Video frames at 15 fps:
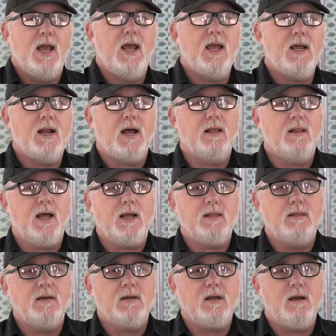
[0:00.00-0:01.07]
and I
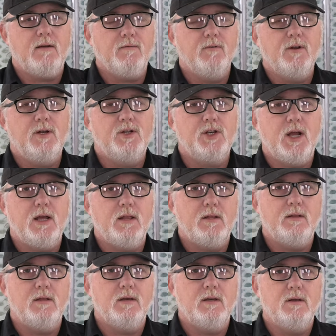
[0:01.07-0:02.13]
like the coverage
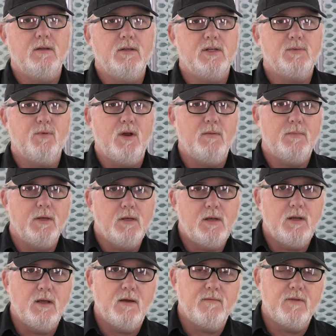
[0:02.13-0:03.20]
and the
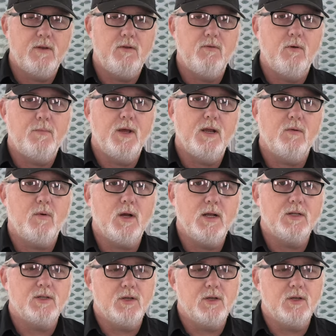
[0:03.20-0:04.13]
sprayability of the new opaque white.